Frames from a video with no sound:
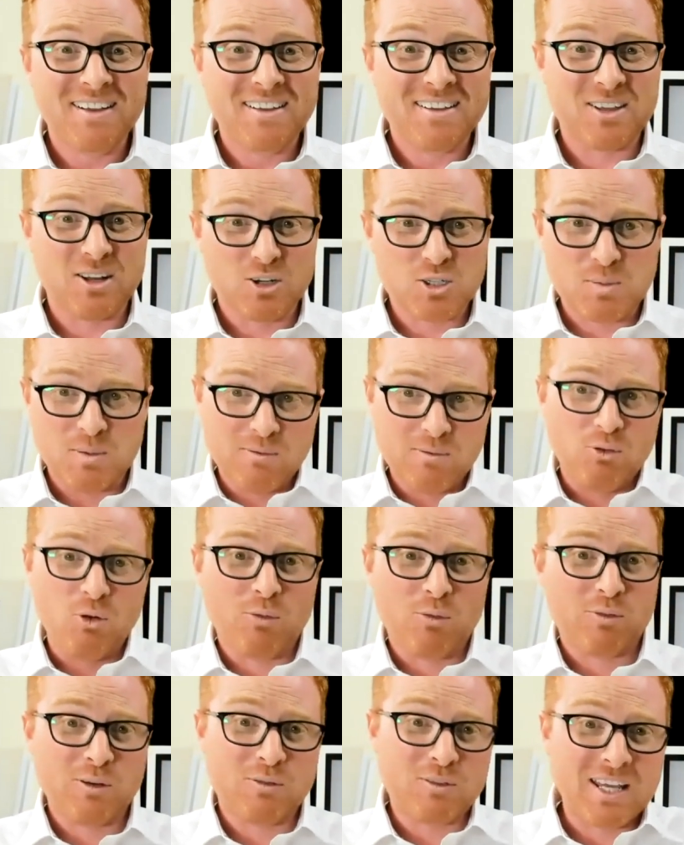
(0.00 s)
You know, it's been
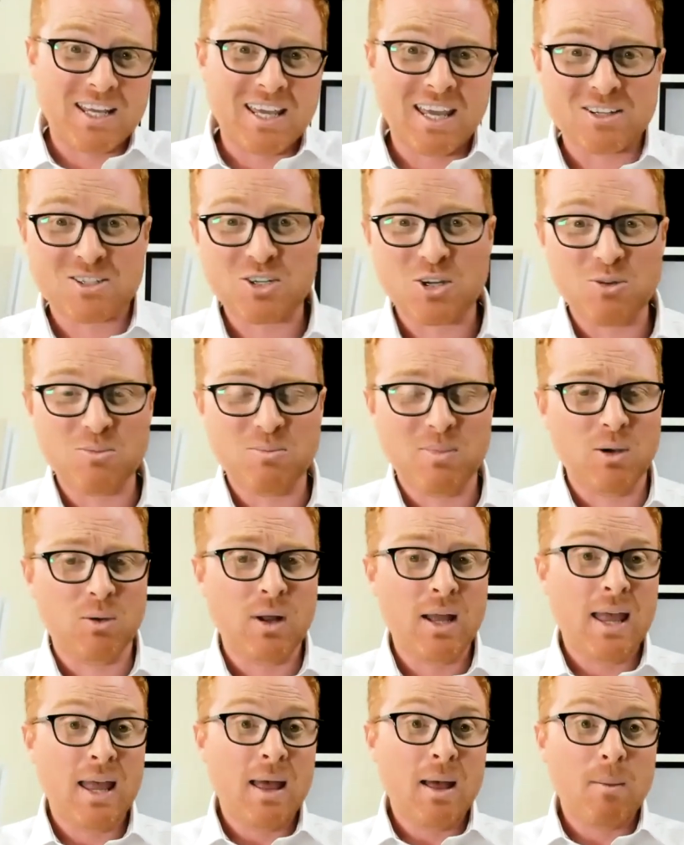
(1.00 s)
$450, get $2
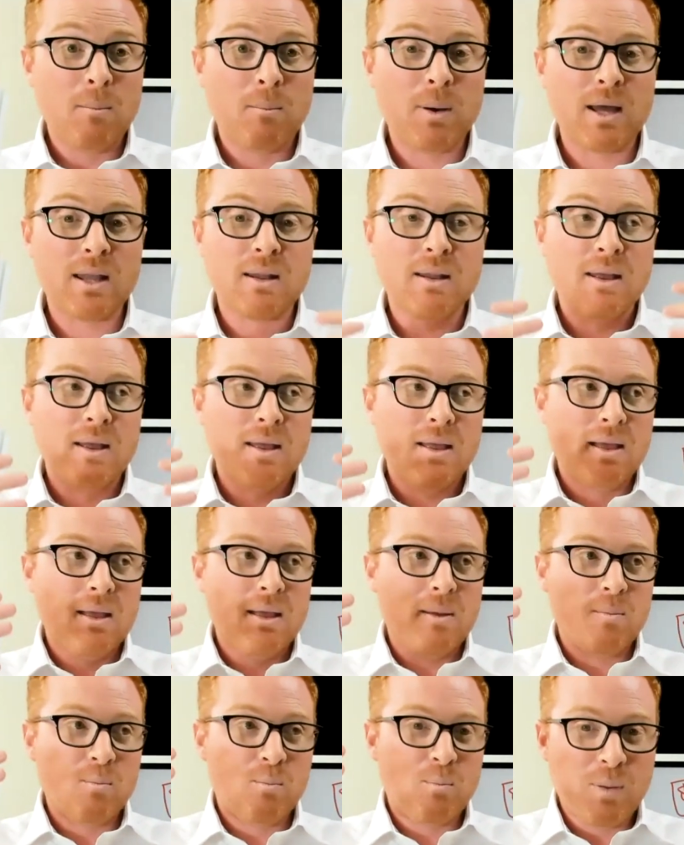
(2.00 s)
million, but
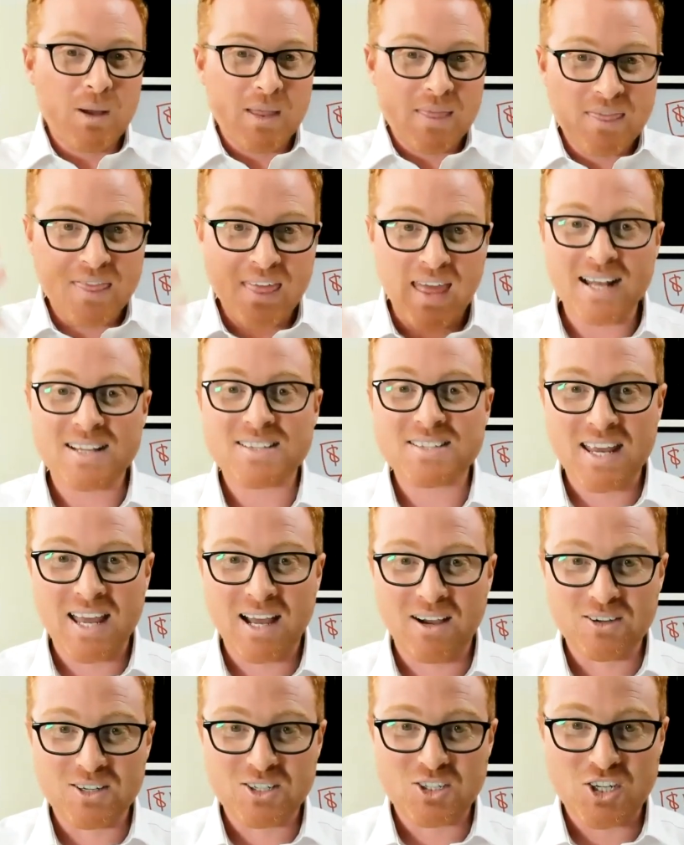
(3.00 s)
that's
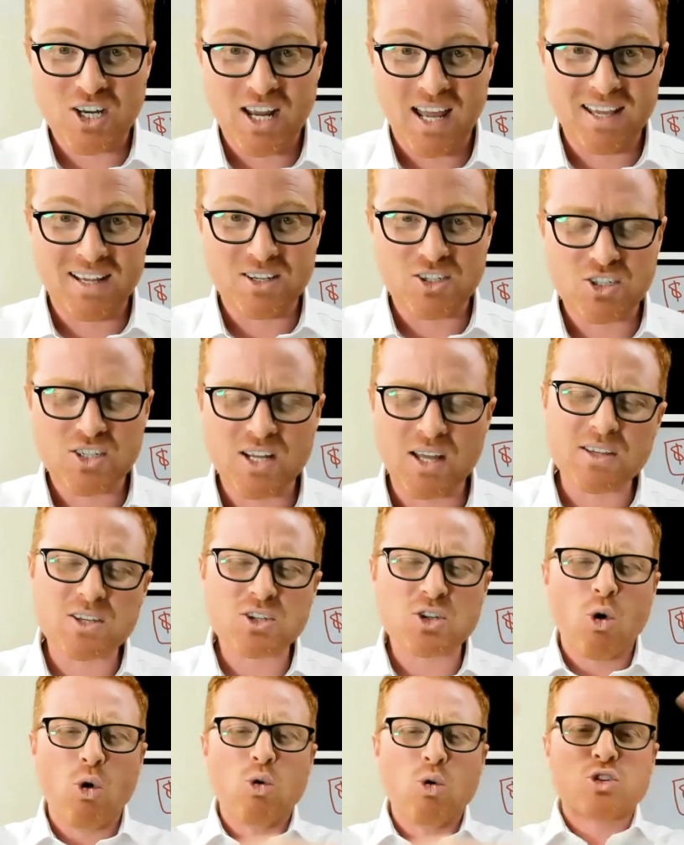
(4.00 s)
how it changed. Now
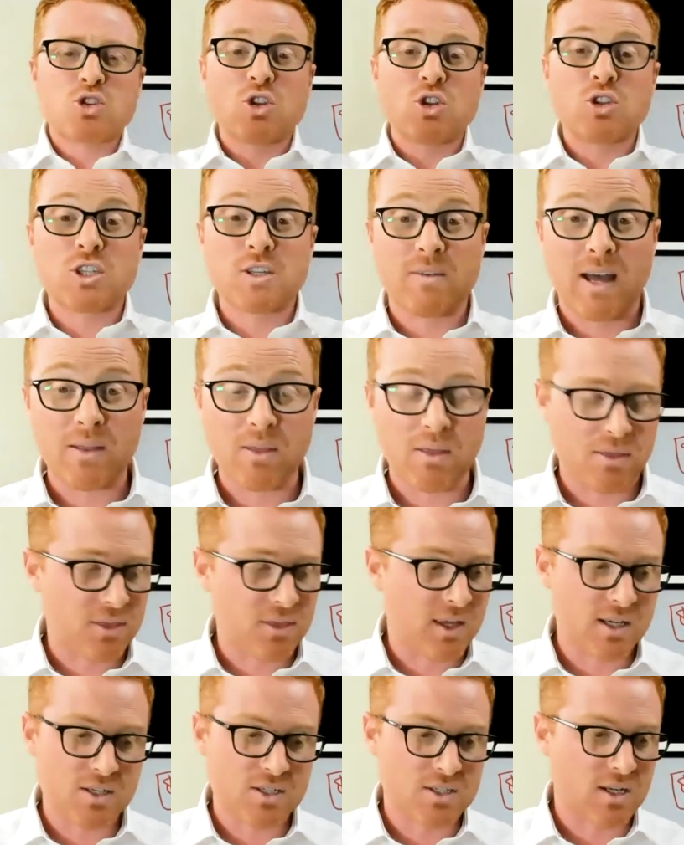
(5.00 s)
there's all sorts of other
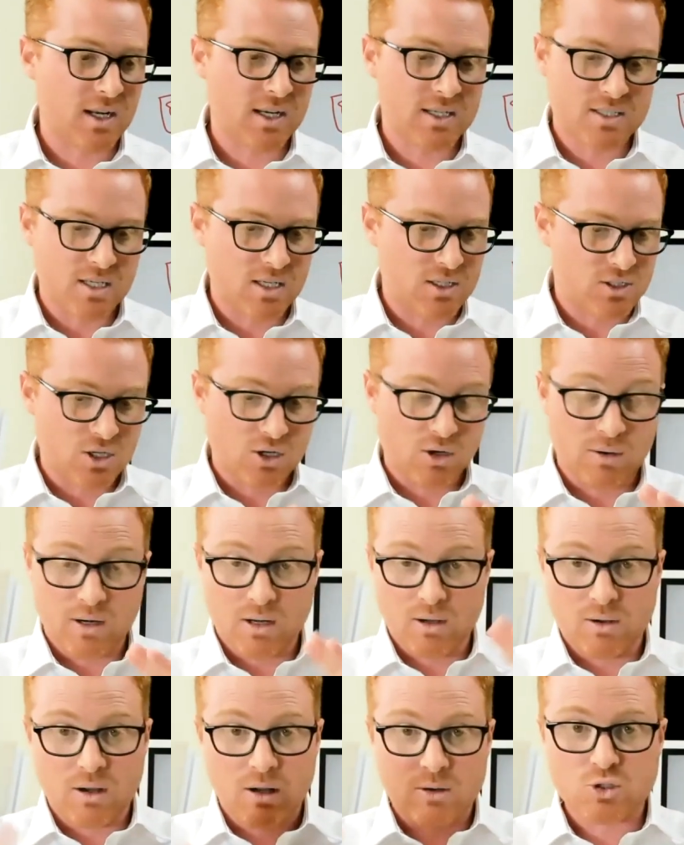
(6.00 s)
things that I did, you know, and
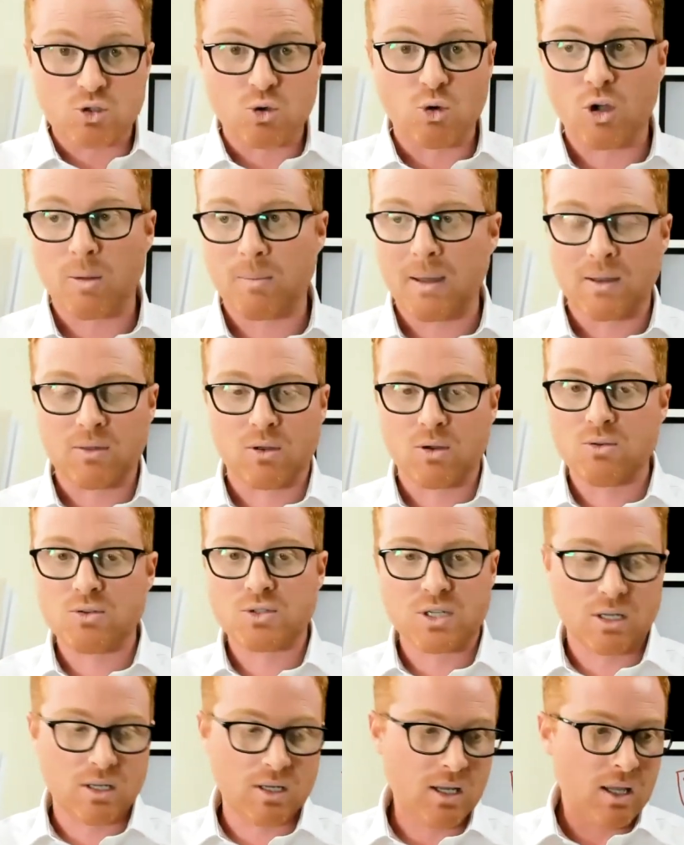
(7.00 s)
I'll talk about
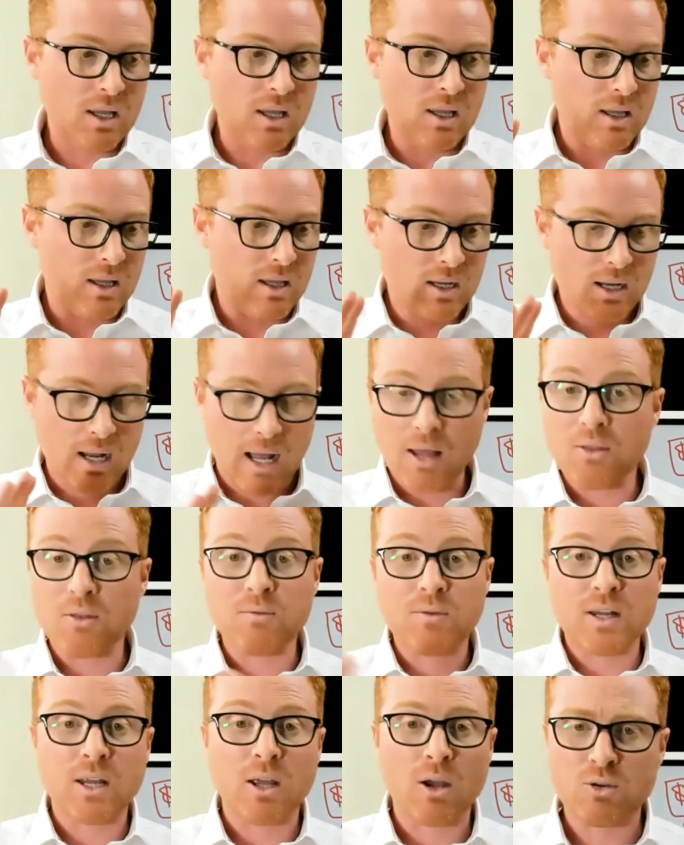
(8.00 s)
those in other
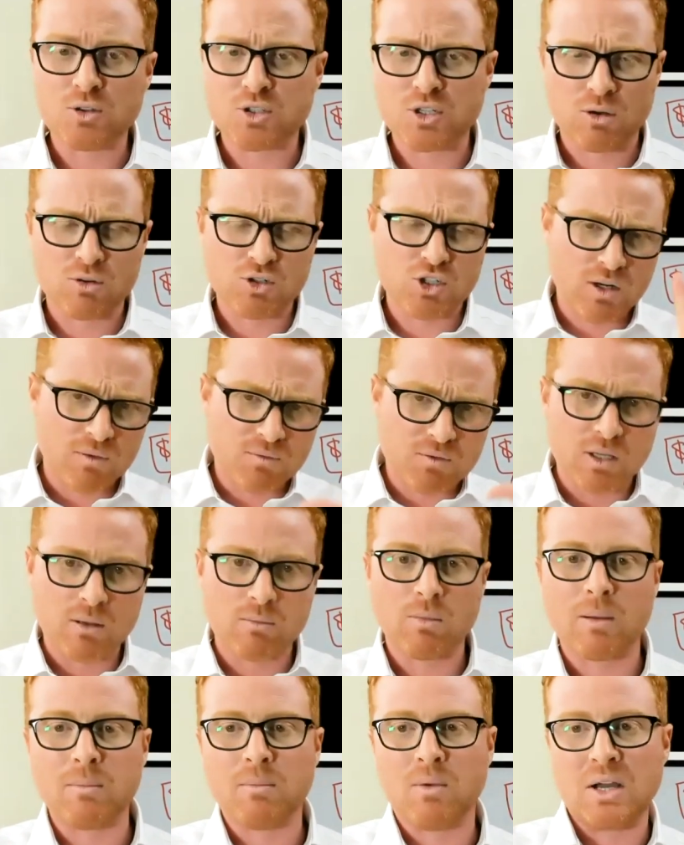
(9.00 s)
videos, you know,
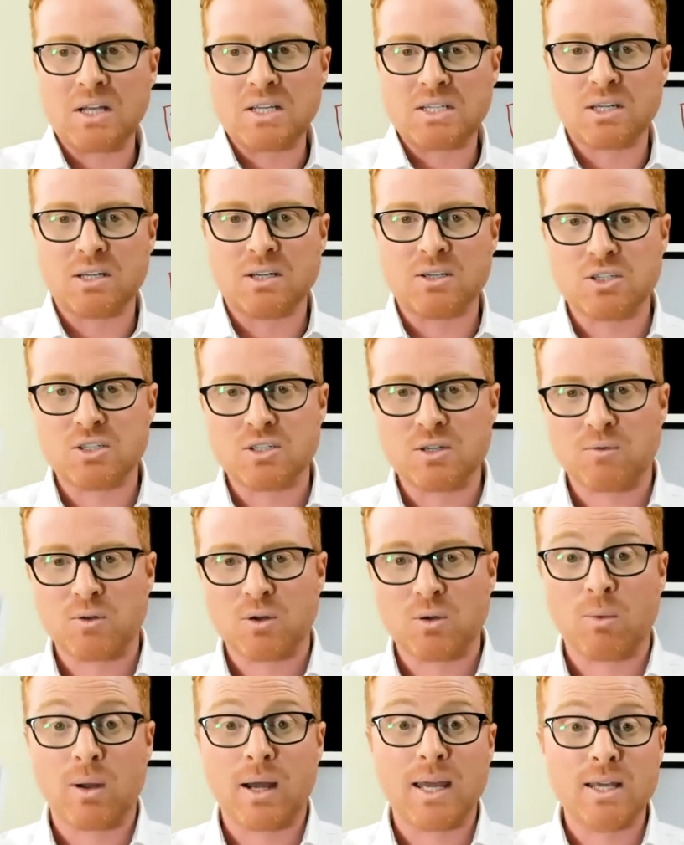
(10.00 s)
shifting my mindset into
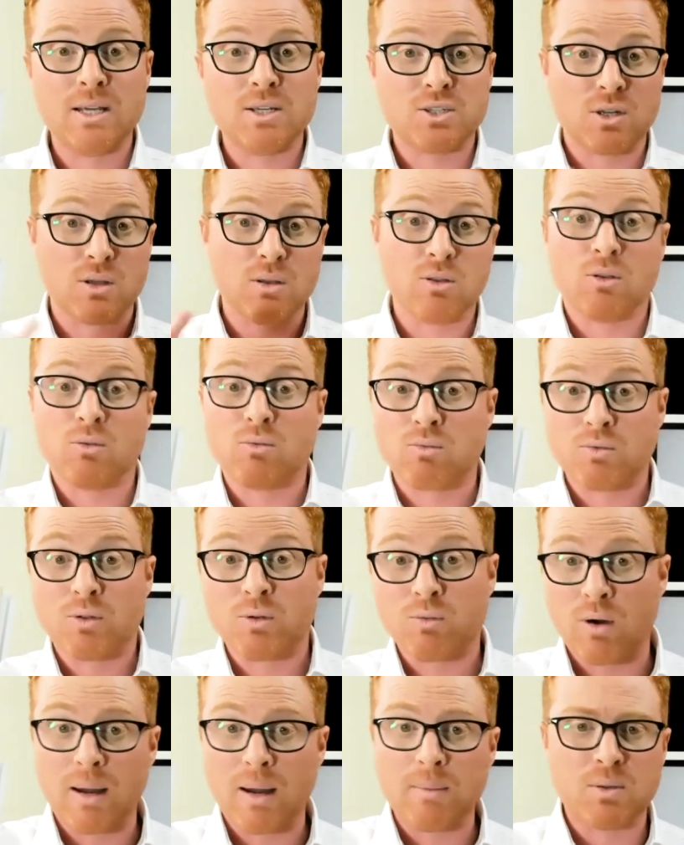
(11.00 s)
different ways, the
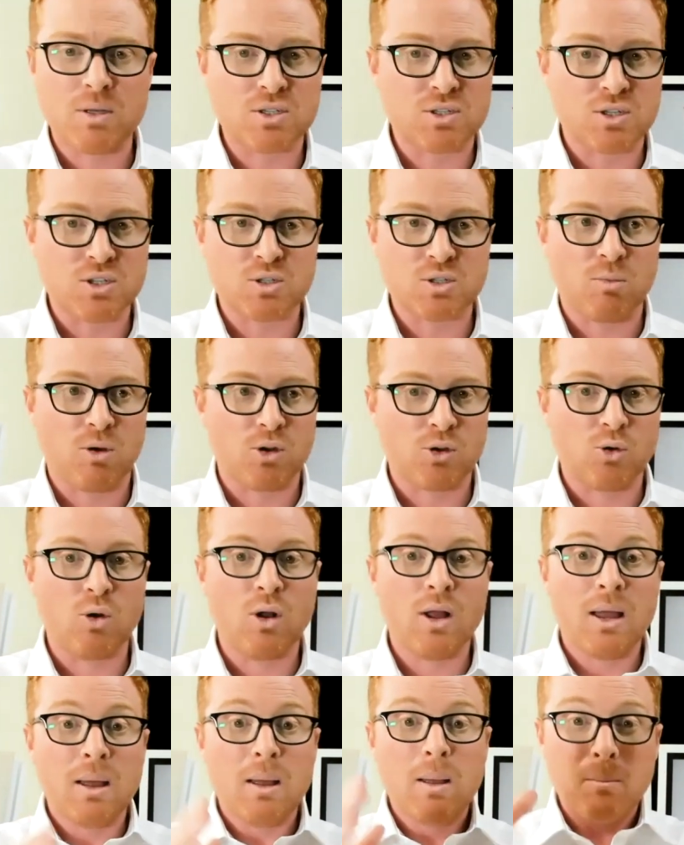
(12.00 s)
right business model.